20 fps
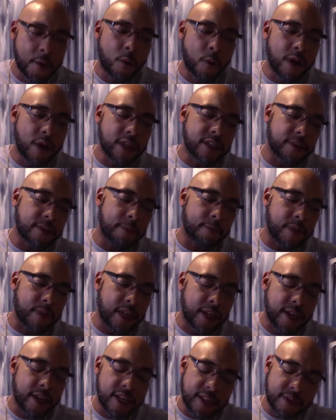Once
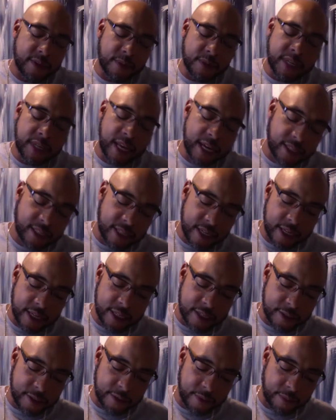it was like
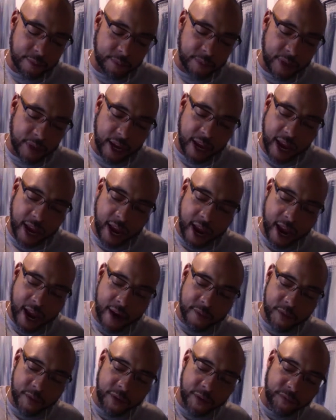this,
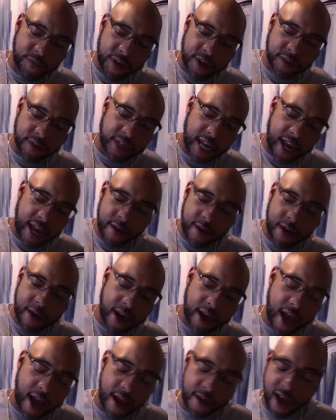every field that
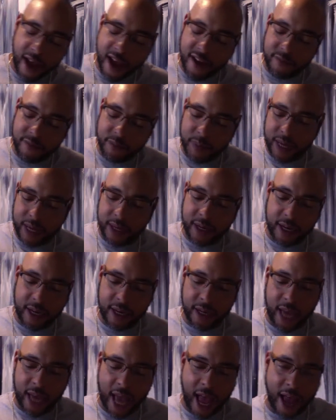I've been
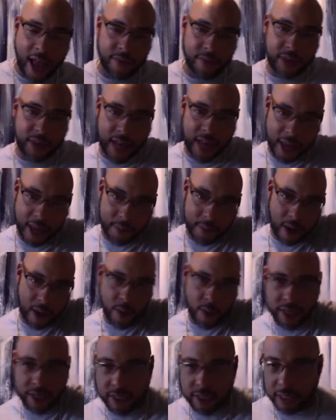in, I've climbed my
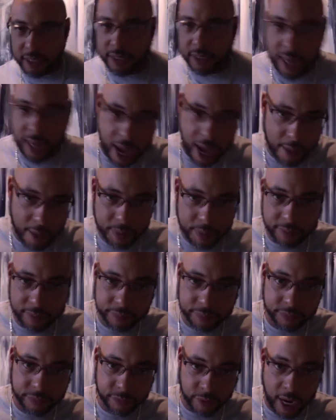way to the top,
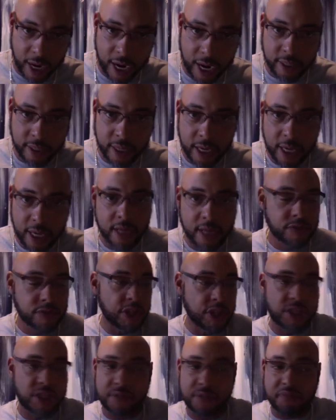right?
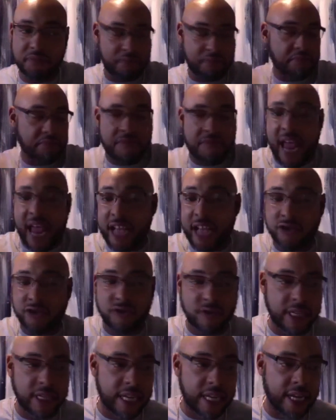Just
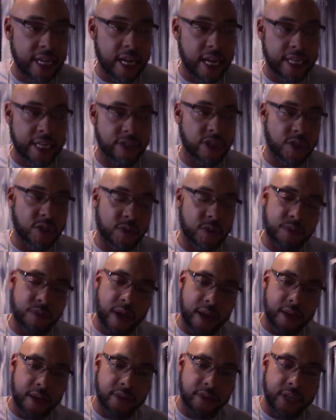naturally, and just
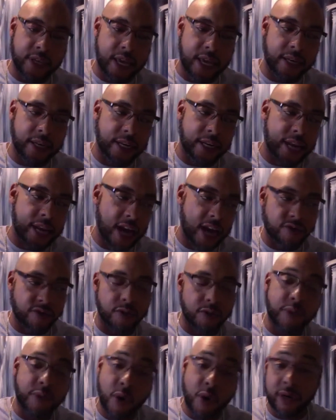that
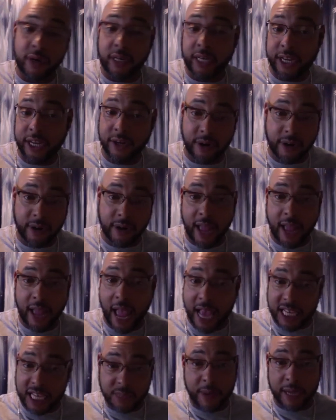natural born leader
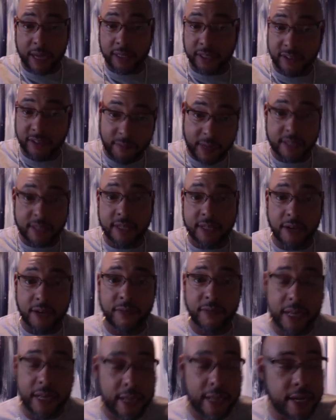aspect of myself,
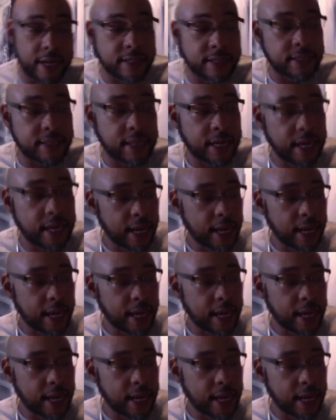I guess.